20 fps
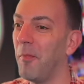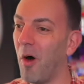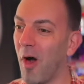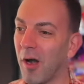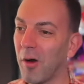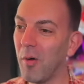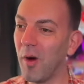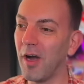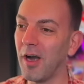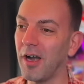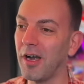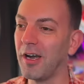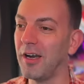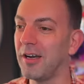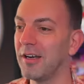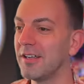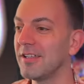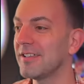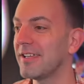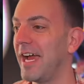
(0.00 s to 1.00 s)
More
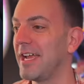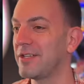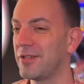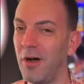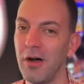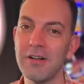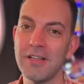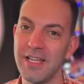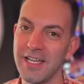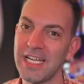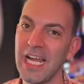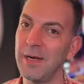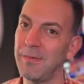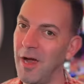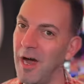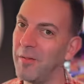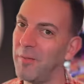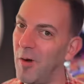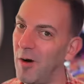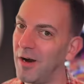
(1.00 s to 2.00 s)
words. I told you they come
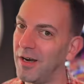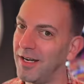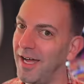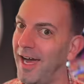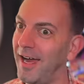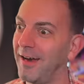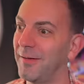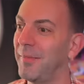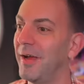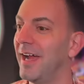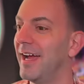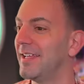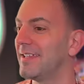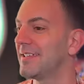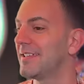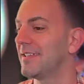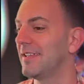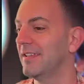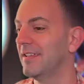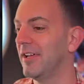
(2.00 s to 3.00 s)
out more on higher
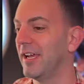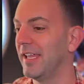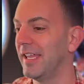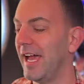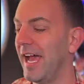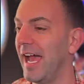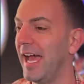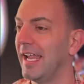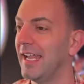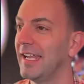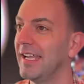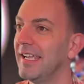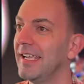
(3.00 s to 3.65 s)
bets. Look at that.